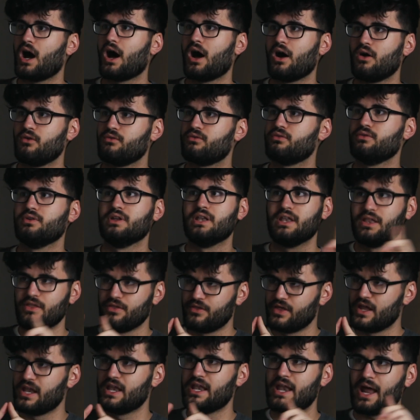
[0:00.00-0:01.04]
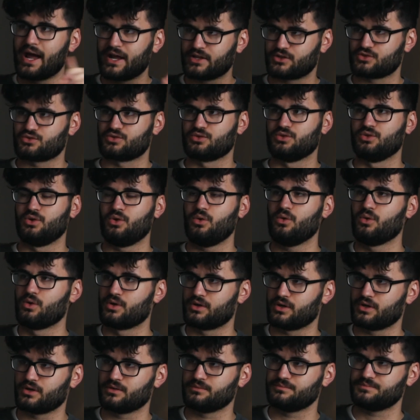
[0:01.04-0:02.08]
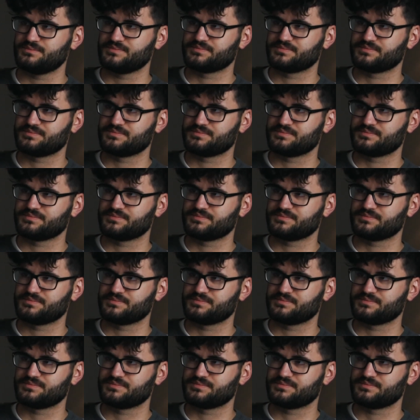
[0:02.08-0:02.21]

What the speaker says: of the natural order.